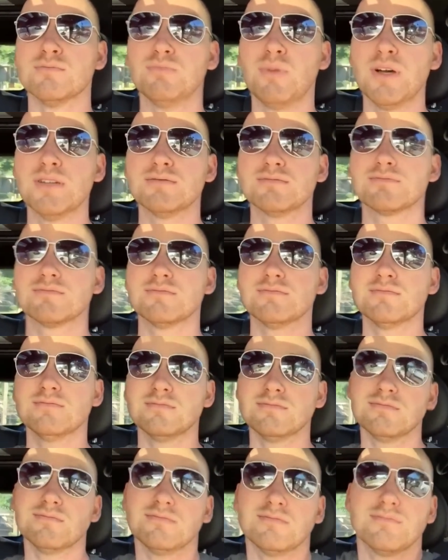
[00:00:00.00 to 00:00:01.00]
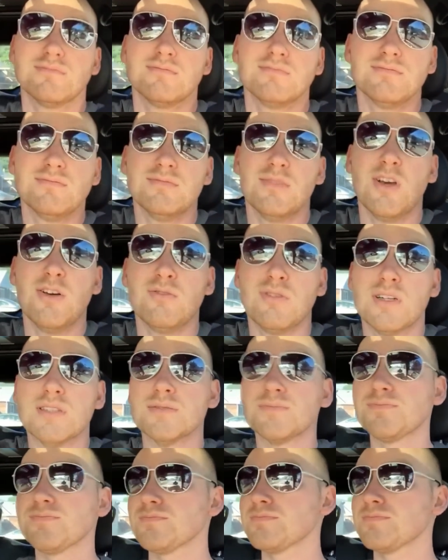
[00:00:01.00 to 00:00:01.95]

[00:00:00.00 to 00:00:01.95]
But, oh well.